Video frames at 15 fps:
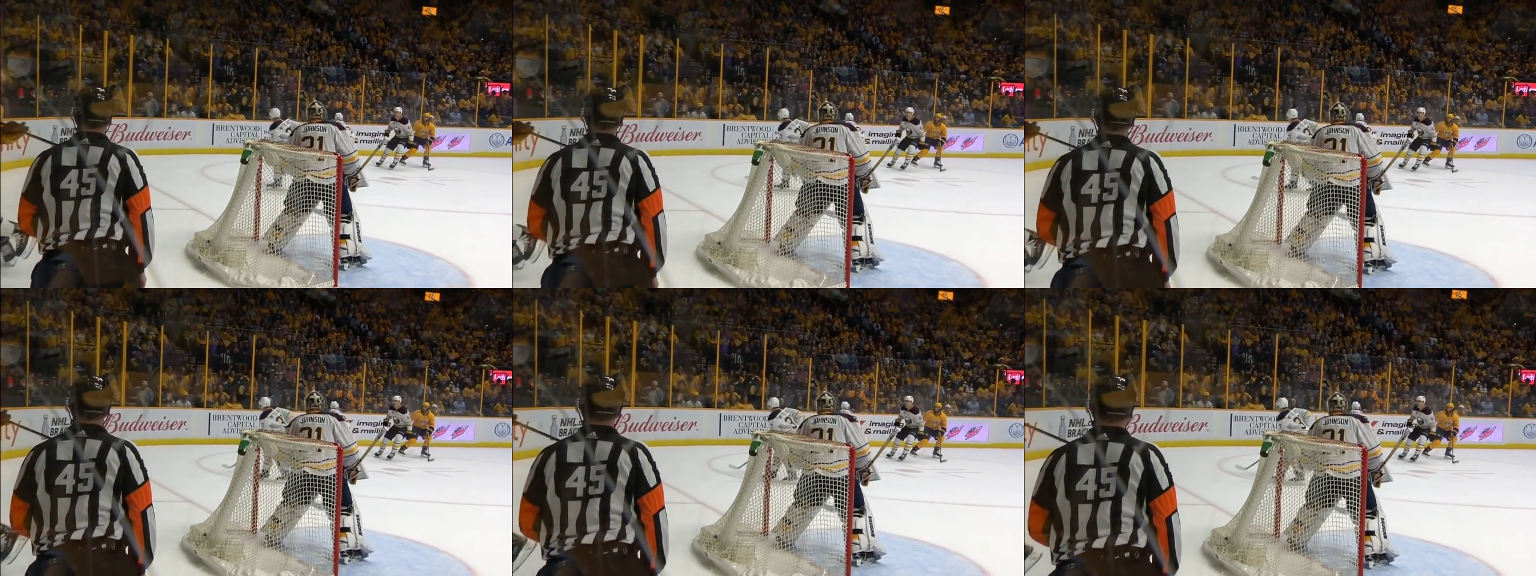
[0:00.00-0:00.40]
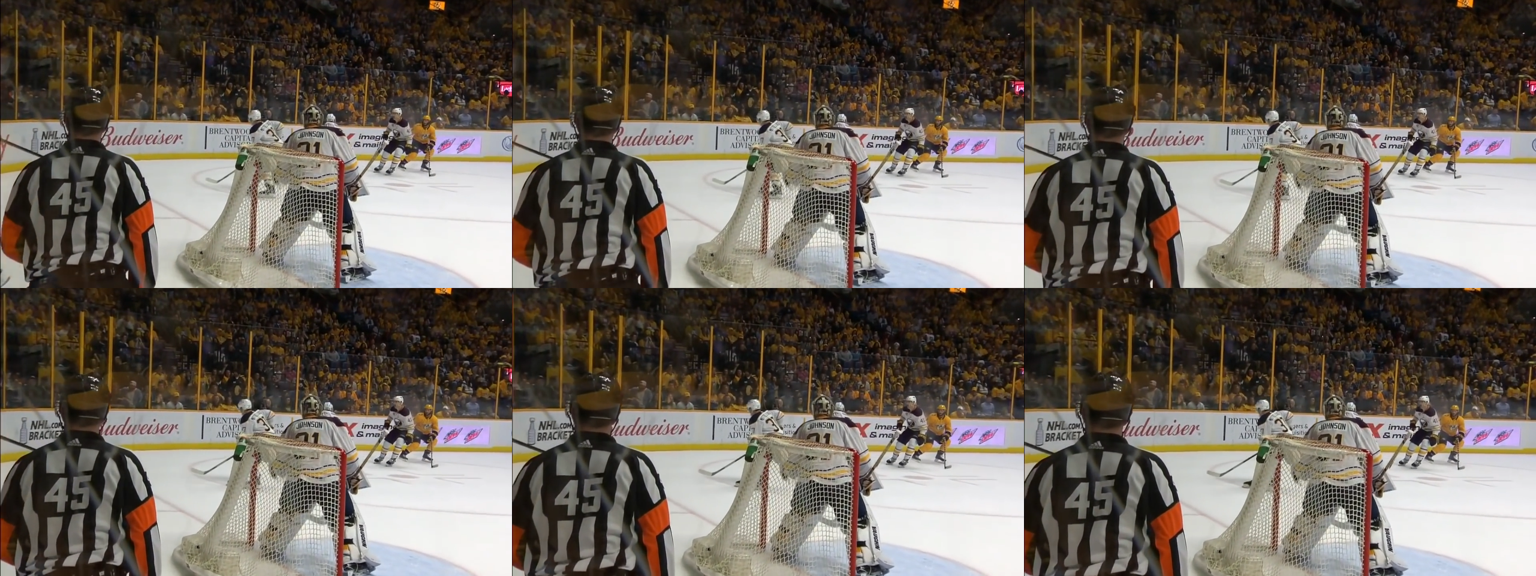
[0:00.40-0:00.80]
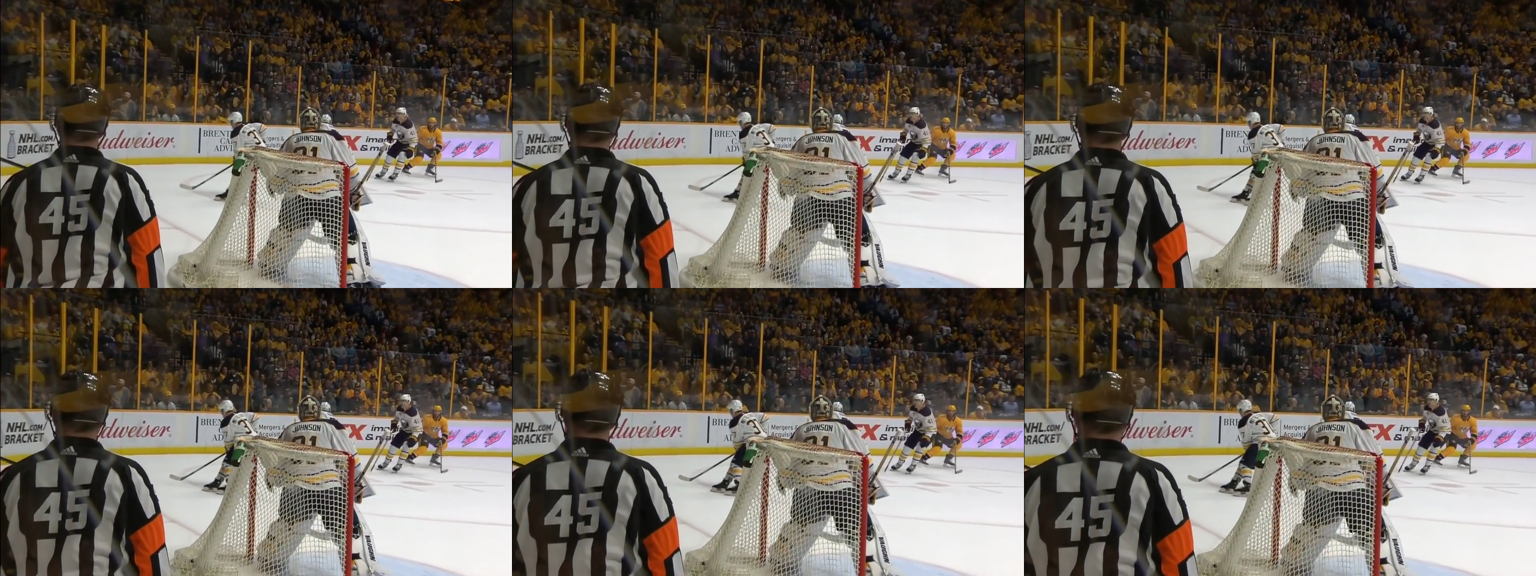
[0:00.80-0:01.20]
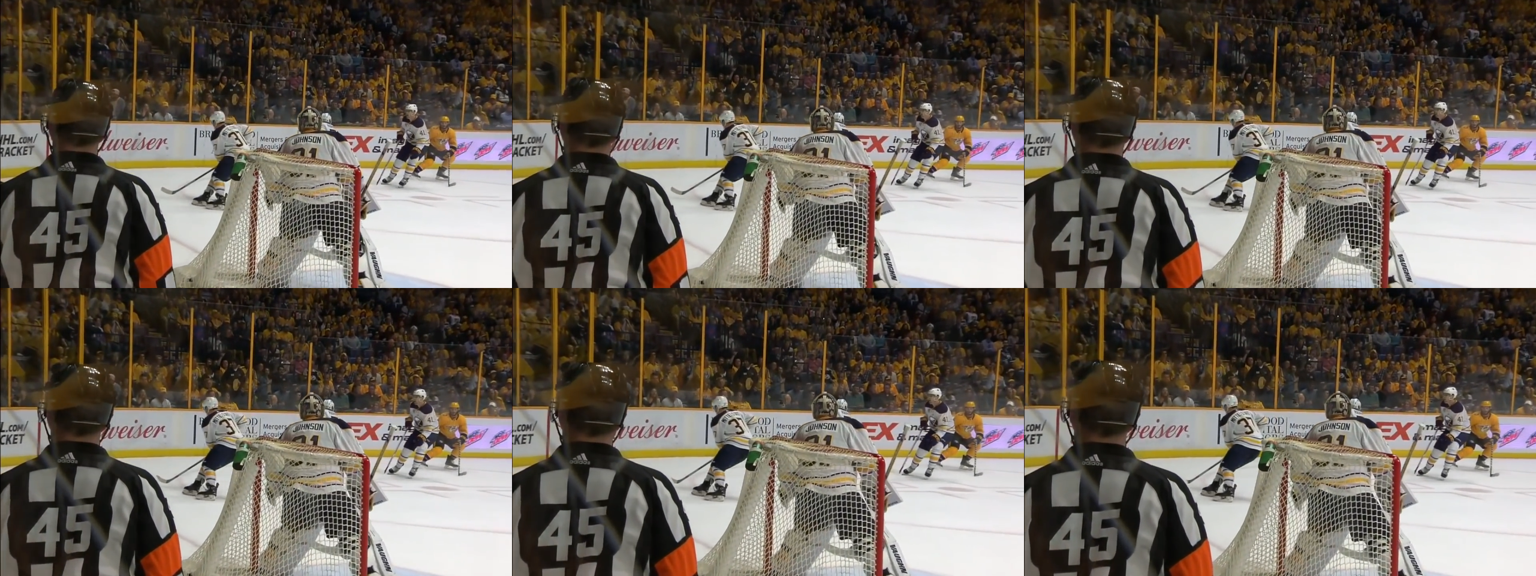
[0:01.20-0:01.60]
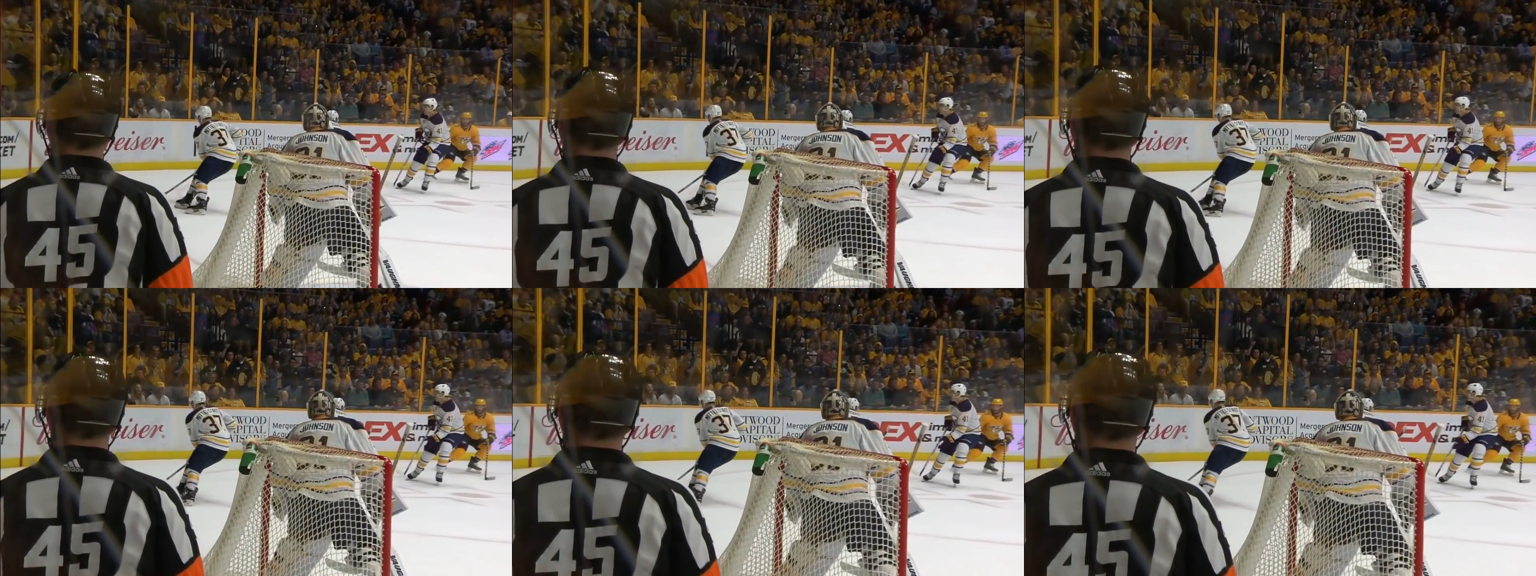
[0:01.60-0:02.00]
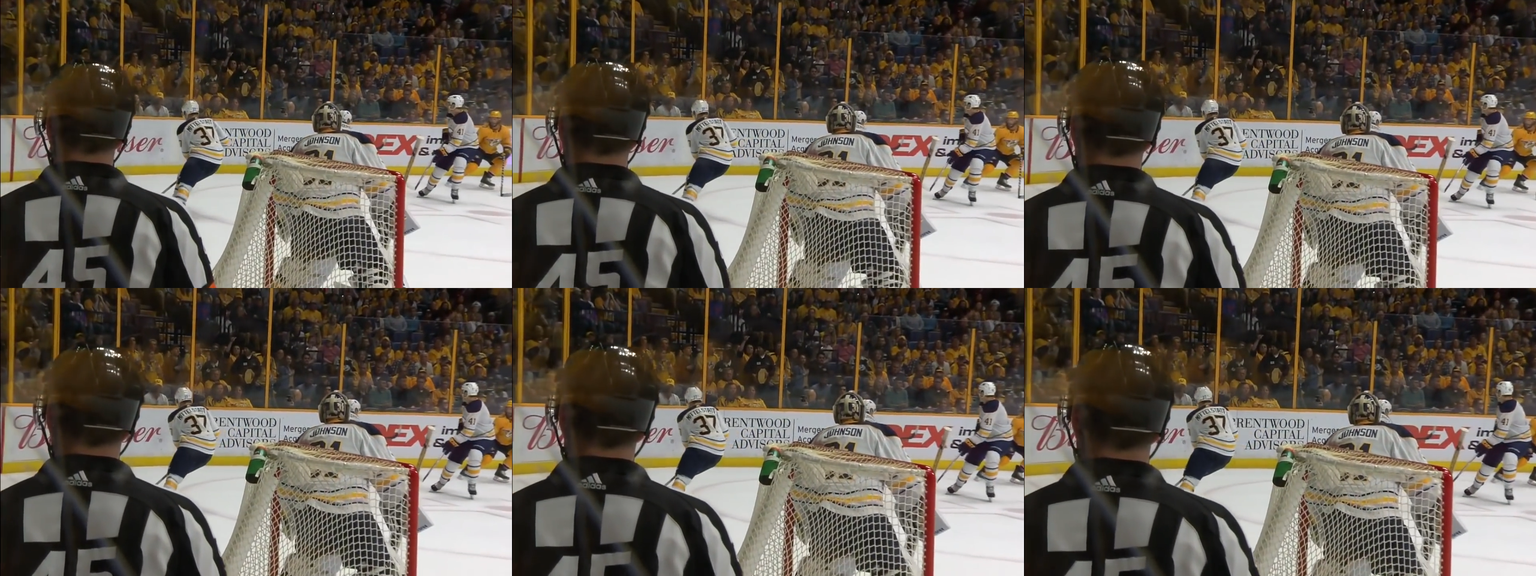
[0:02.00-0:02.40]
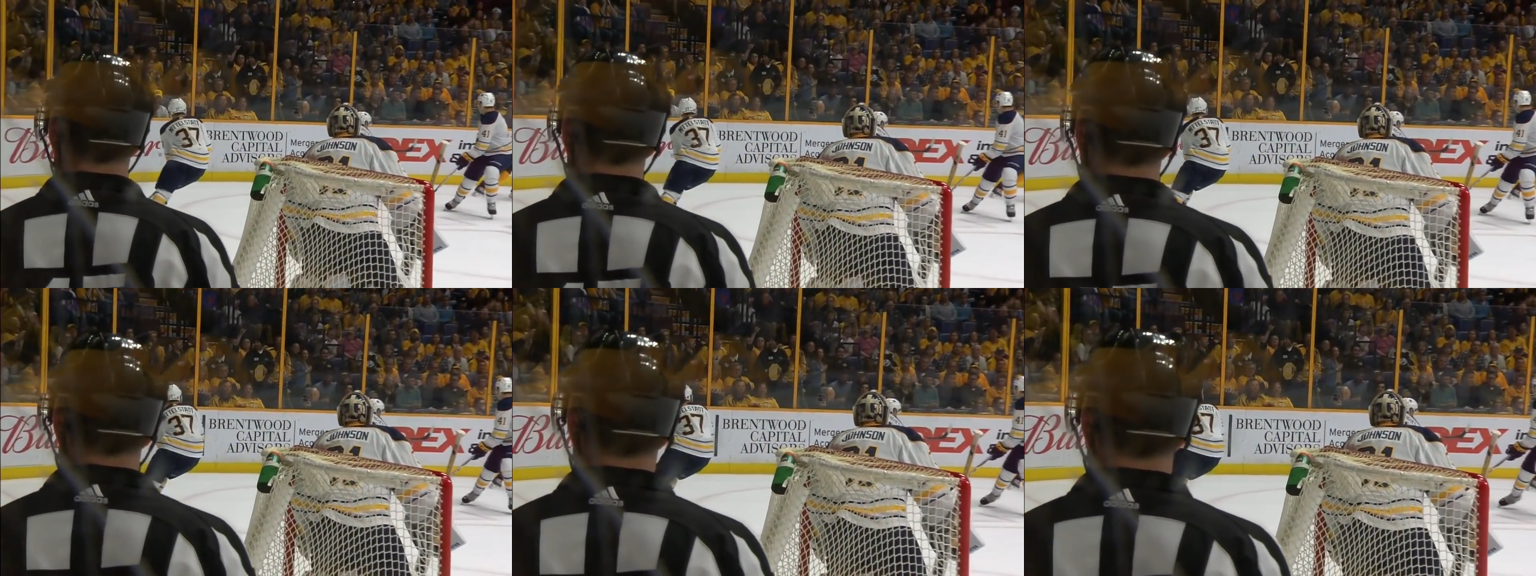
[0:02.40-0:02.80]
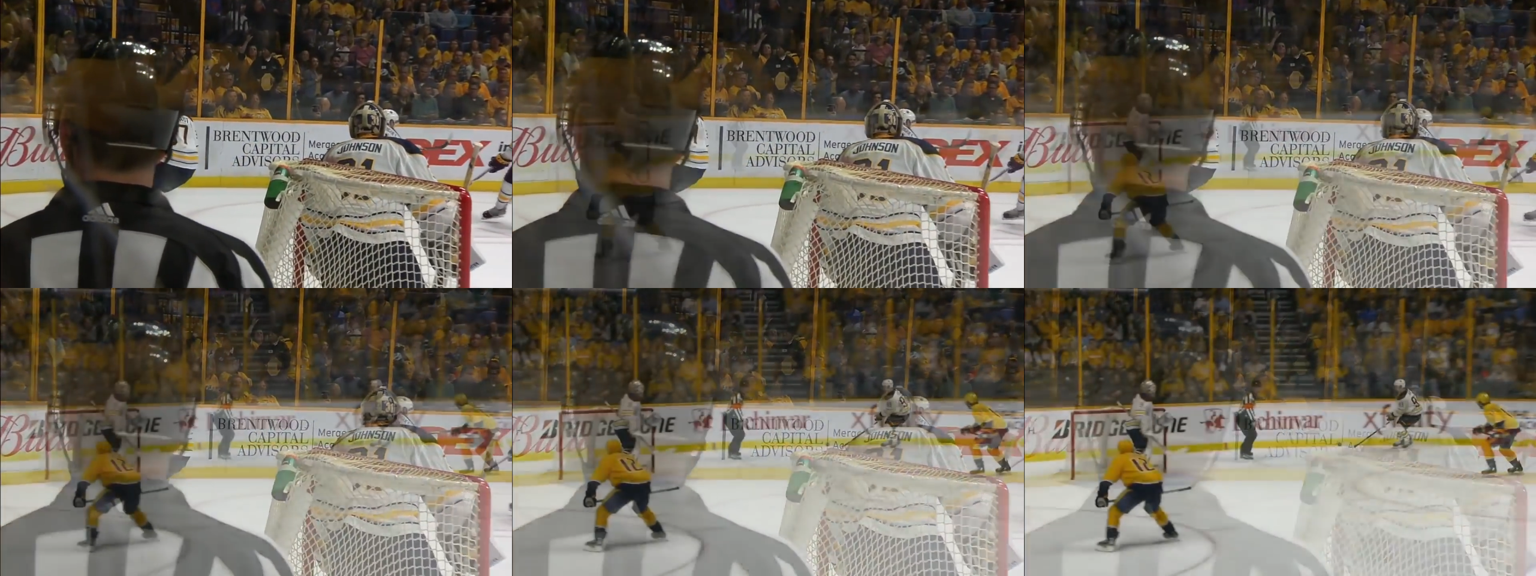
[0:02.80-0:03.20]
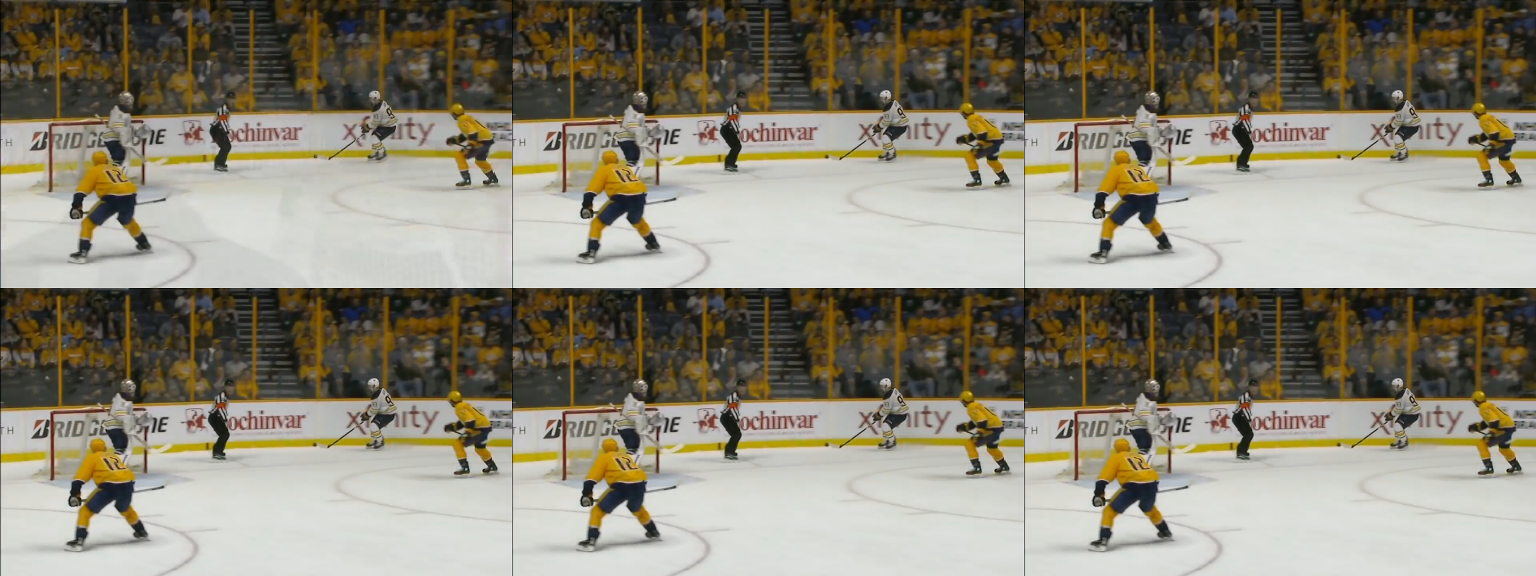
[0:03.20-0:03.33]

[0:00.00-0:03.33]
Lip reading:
Nobody's mouth can be seen.